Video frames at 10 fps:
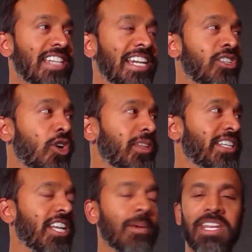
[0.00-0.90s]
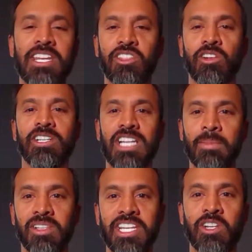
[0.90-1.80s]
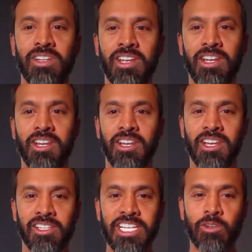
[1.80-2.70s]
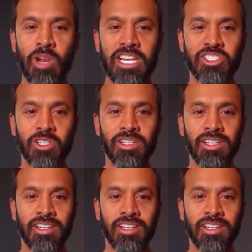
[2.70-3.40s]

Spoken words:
I normally get up at 8:30. I'm a late riser.